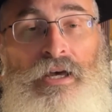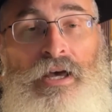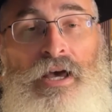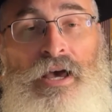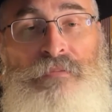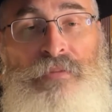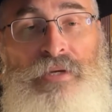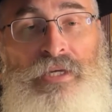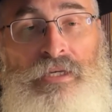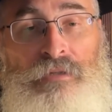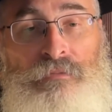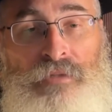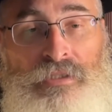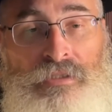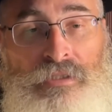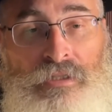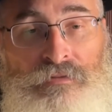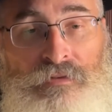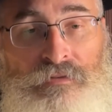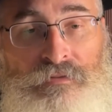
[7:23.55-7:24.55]
I'm making
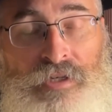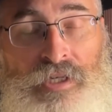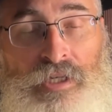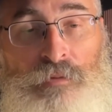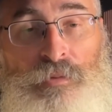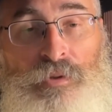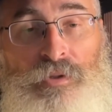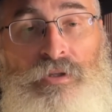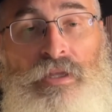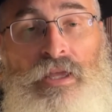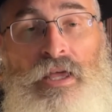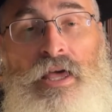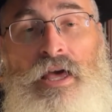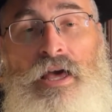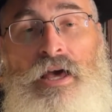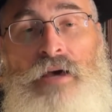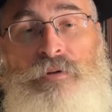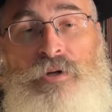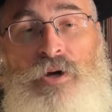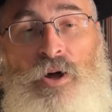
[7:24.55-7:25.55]
myself available,
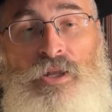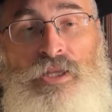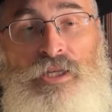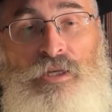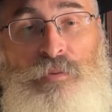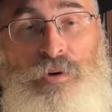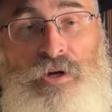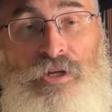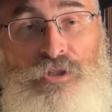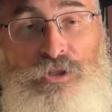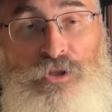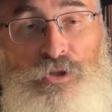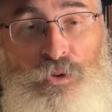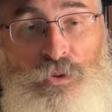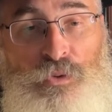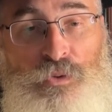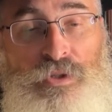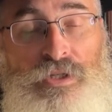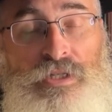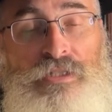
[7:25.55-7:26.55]
calling upon
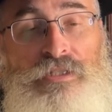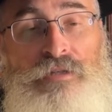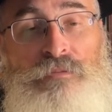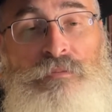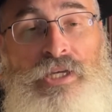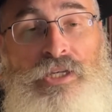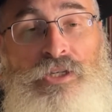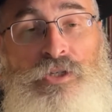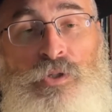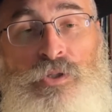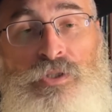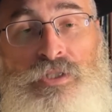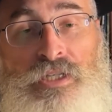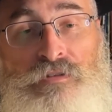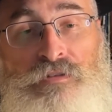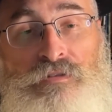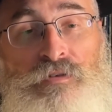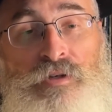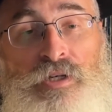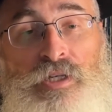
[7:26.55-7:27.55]
you to make
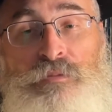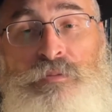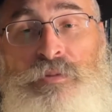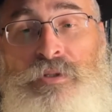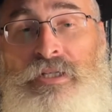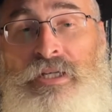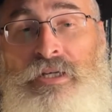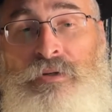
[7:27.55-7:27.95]
yourself available.